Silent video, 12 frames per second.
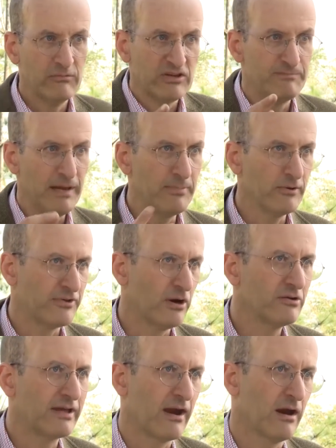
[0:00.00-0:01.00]
in which people
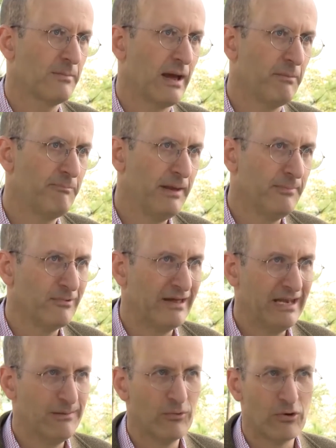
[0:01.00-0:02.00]
don't care about people
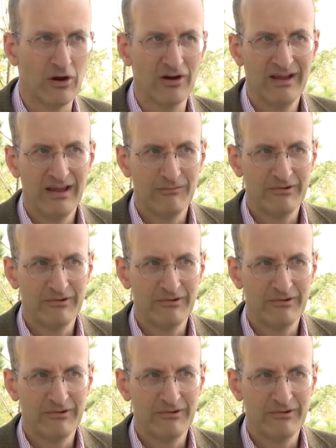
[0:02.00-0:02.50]
anymore,